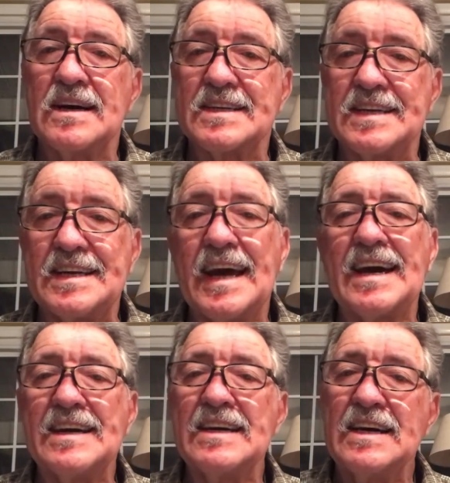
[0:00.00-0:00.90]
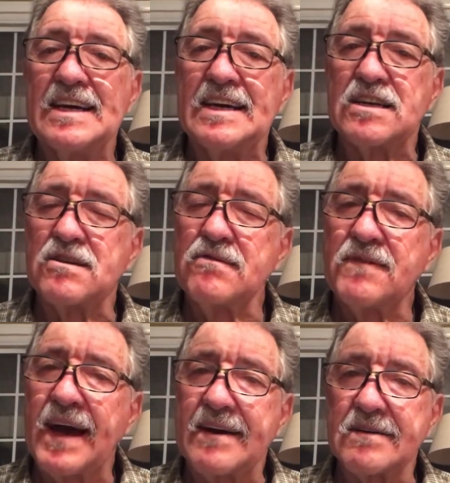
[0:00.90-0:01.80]
today in
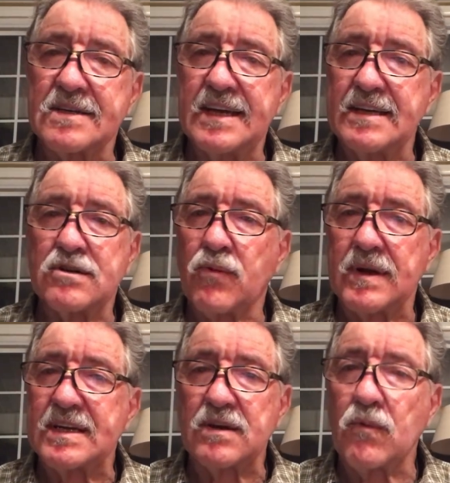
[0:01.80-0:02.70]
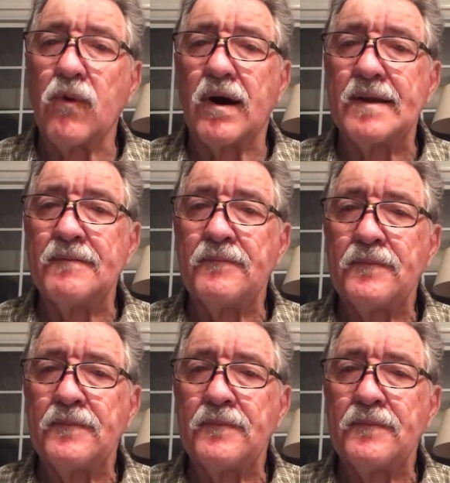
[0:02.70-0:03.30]
2021.